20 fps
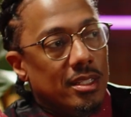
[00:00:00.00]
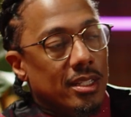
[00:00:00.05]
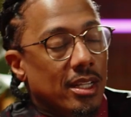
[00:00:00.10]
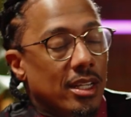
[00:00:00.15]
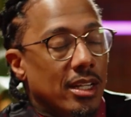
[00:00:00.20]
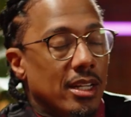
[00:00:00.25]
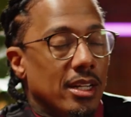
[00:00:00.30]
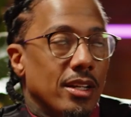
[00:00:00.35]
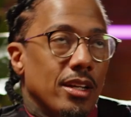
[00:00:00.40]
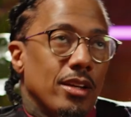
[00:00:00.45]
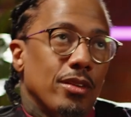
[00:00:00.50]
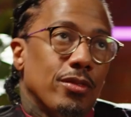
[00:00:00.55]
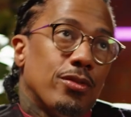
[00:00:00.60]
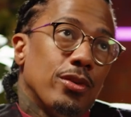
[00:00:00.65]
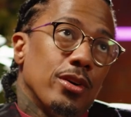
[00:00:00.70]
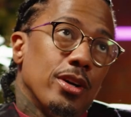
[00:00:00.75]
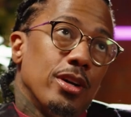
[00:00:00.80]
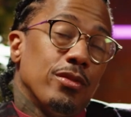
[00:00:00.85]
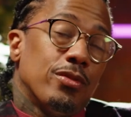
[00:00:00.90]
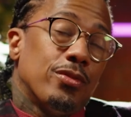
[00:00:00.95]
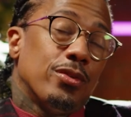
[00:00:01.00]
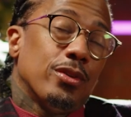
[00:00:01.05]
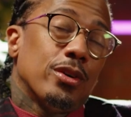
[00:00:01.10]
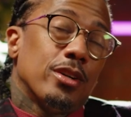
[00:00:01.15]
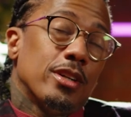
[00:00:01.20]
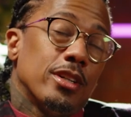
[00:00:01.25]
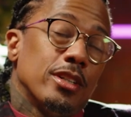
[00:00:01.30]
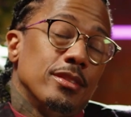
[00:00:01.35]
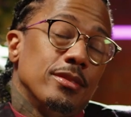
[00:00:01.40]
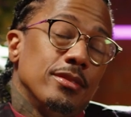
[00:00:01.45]
Yeah.
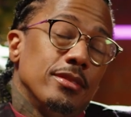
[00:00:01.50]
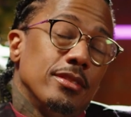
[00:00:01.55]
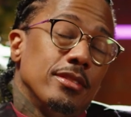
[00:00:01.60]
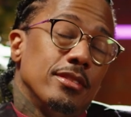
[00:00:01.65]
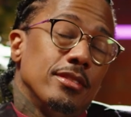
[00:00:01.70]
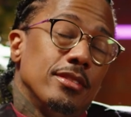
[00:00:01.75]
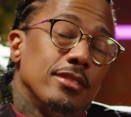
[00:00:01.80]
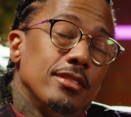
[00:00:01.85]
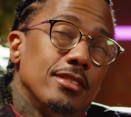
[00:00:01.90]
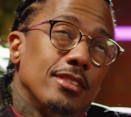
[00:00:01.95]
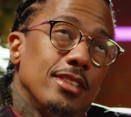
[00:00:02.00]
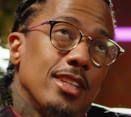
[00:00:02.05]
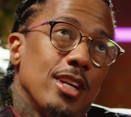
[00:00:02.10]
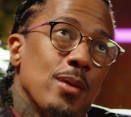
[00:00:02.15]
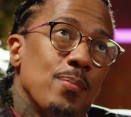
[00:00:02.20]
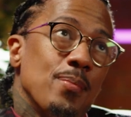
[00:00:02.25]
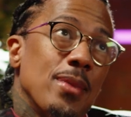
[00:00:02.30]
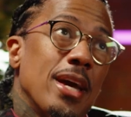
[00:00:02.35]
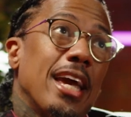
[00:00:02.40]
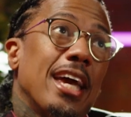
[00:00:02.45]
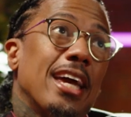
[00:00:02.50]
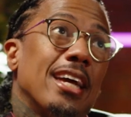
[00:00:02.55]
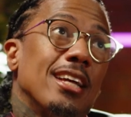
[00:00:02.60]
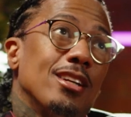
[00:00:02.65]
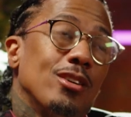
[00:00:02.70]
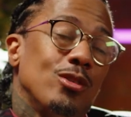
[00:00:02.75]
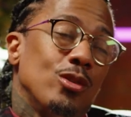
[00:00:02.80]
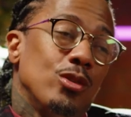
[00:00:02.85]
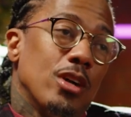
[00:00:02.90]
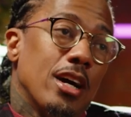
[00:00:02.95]
For a
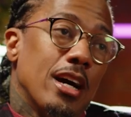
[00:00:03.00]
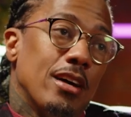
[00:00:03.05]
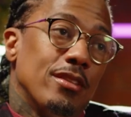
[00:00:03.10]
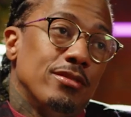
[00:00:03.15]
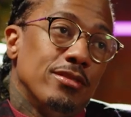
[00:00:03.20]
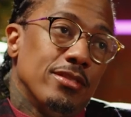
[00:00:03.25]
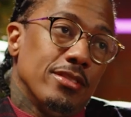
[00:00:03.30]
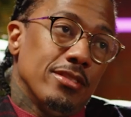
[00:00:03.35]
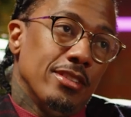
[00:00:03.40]
man who I've